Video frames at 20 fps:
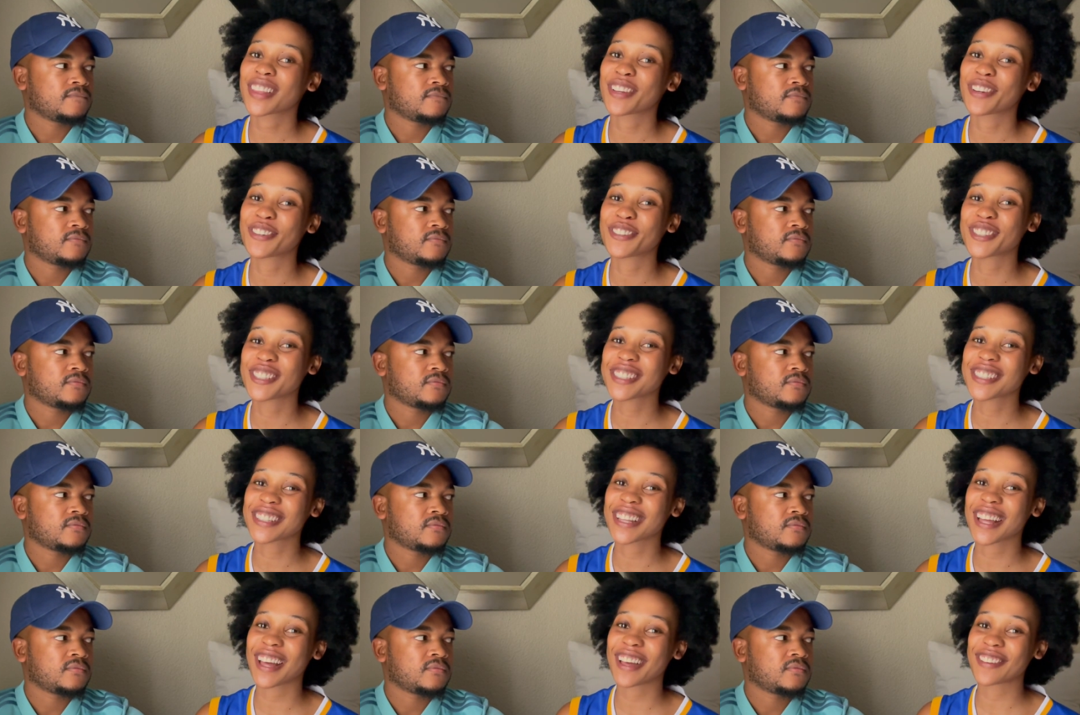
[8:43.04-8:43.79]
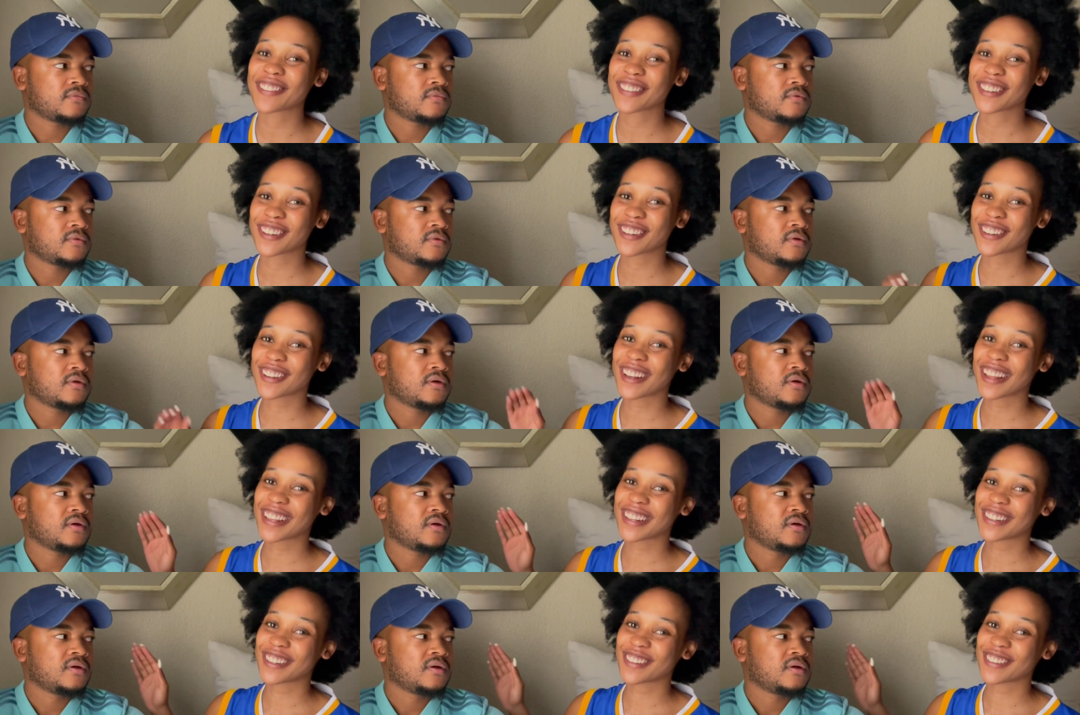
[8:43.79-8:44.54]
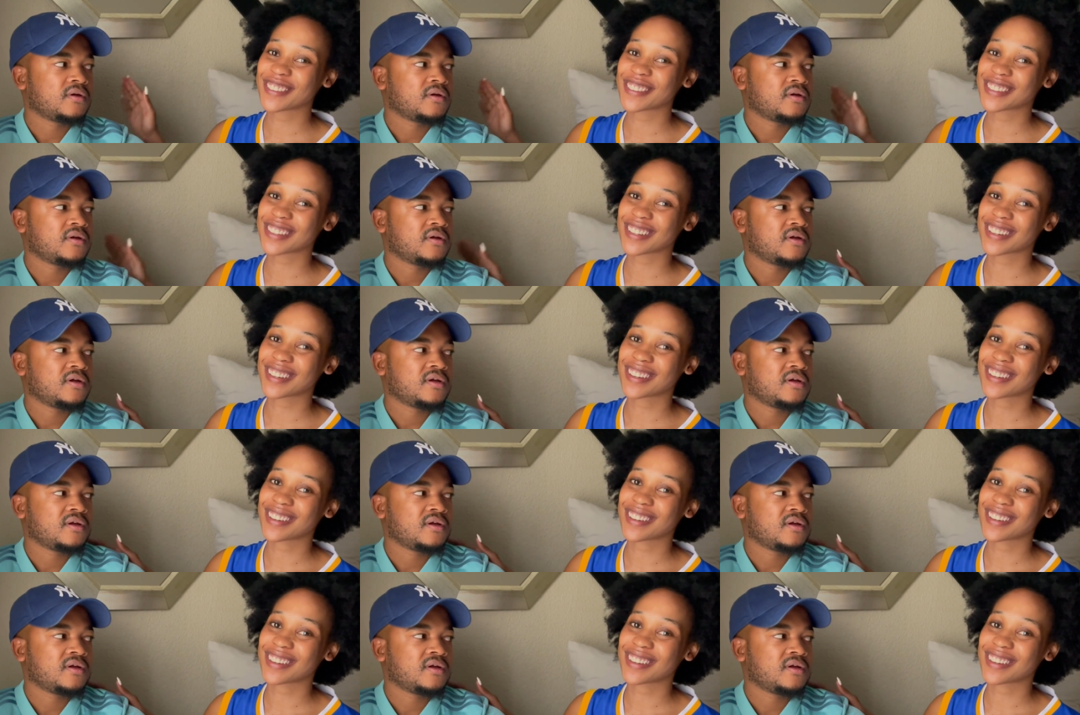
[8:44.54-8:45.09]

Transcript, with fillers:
Speaker 1: the first time and all i did was like